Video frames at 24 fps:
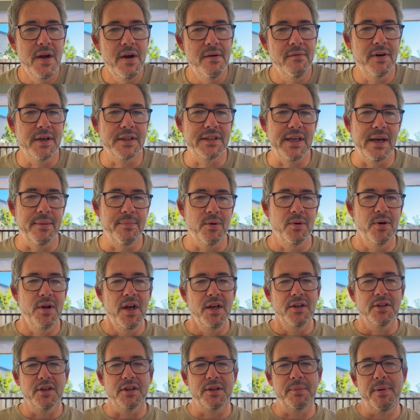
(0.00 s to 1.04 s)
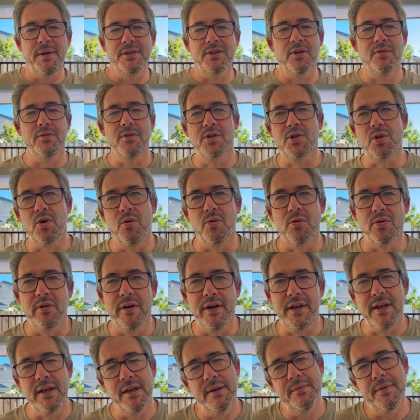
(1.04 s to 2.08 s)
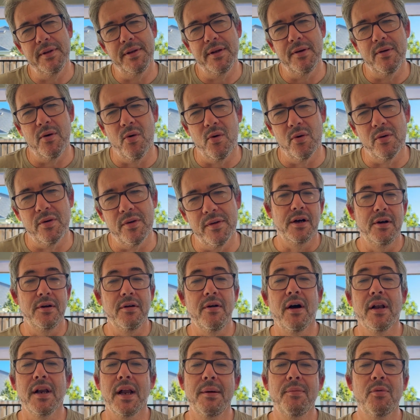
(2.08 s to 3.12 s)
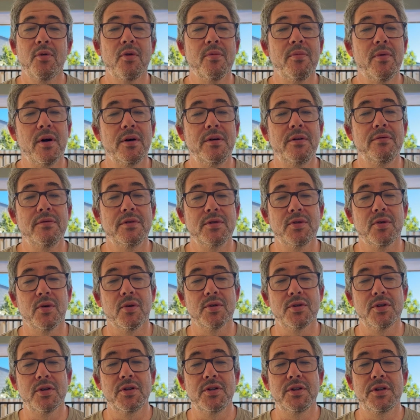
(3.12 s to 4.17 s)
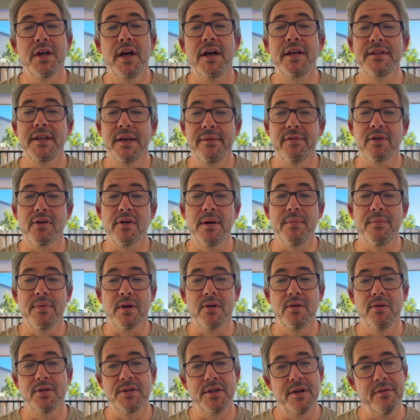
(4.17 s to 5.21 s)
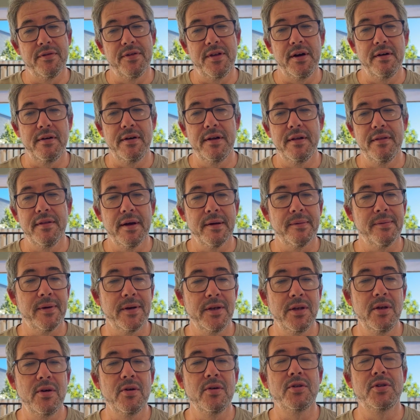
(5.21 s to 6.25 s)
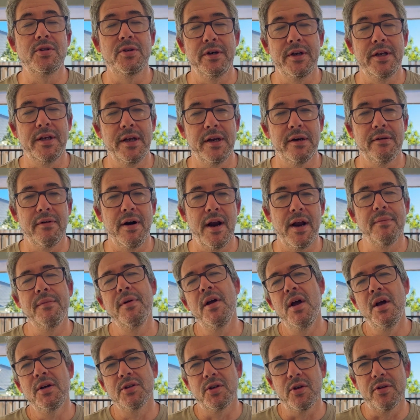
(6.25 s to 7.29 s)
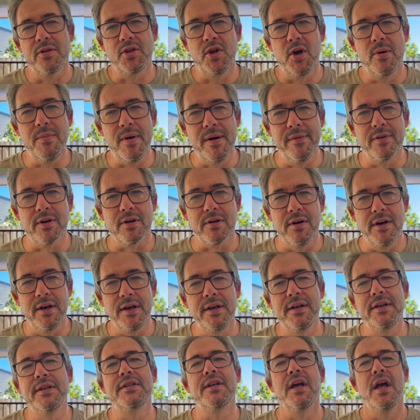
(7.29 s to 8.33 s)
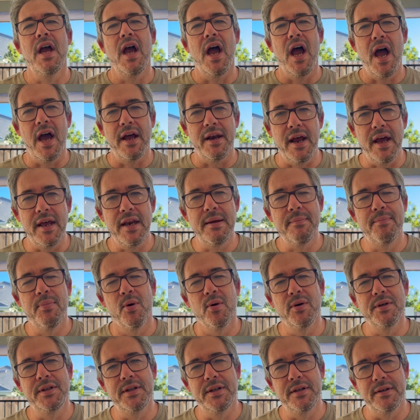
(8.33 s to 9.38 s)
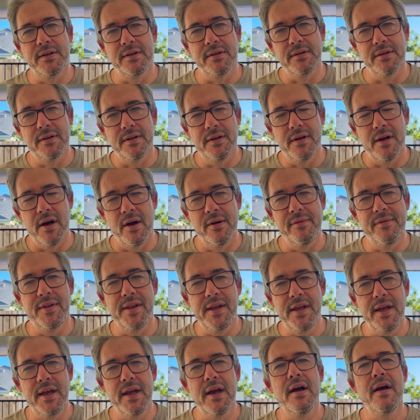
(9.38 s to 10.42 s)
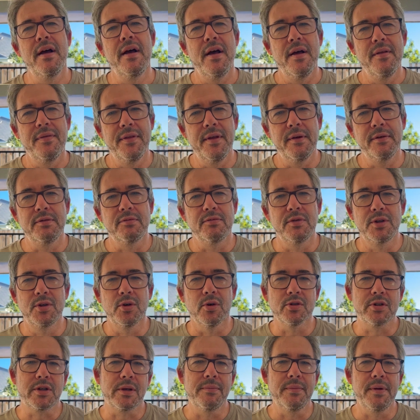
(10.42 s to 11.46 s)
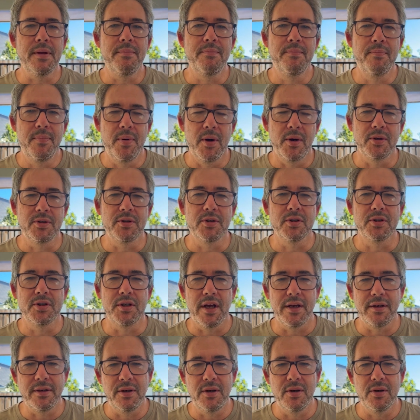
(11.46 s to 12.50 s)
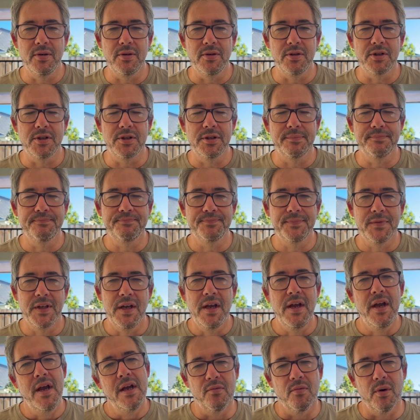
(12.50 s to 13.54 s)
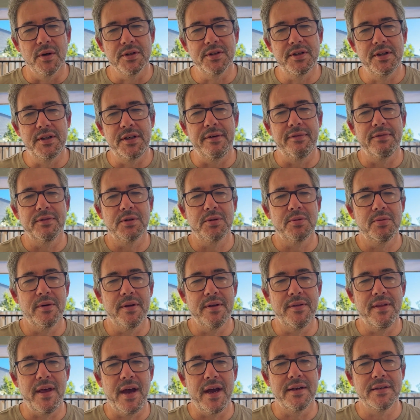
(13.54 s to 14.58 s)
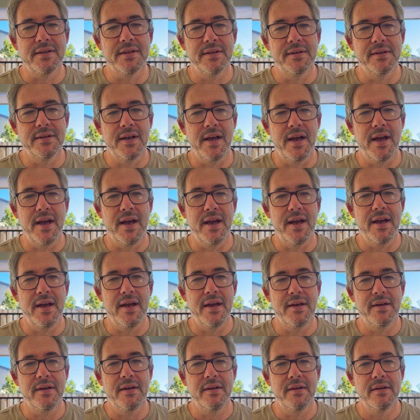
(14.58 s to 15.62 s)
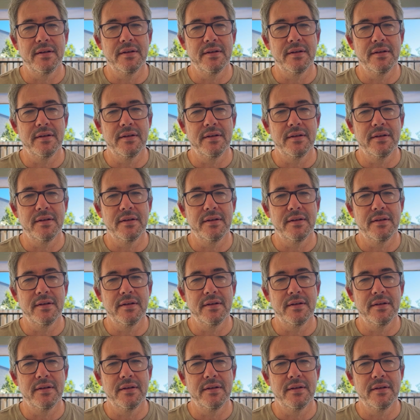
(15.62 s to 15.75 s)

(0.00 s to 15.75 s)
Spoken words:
for example. So it depends on the school curriculum and the order. So I label all my resources as evergreen because in theory, they can be used year round. So the term evergreen is at any point in over the year, the resource can be purchased and used. What's the difference between that and